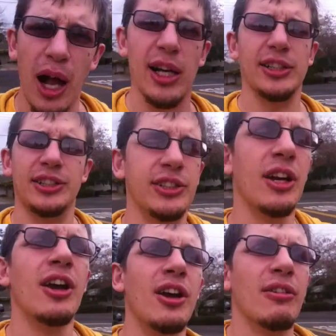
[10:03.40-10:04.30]
us,
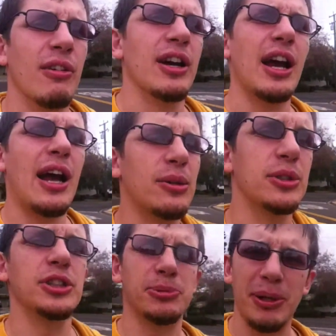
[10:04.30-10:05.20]
right, how
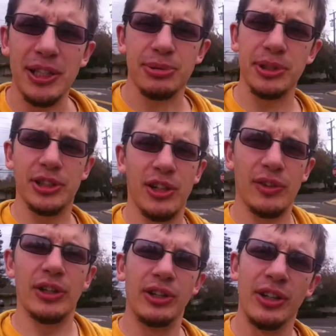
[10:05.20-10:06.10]
to speak to each other.